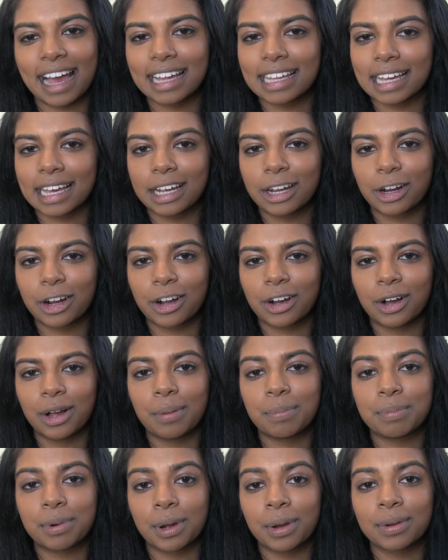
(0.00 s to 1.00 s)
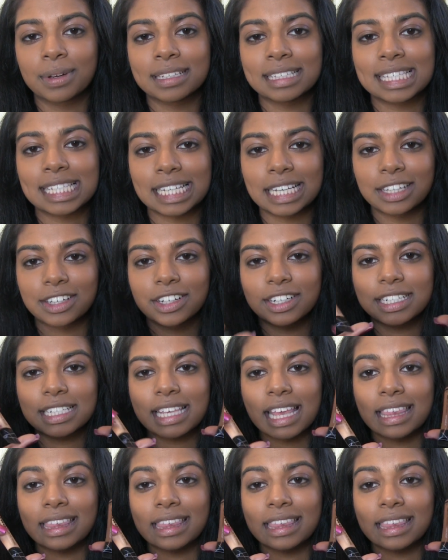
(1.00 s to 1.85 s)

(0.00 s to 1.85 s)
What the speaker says: LA Girl Pro Concealers.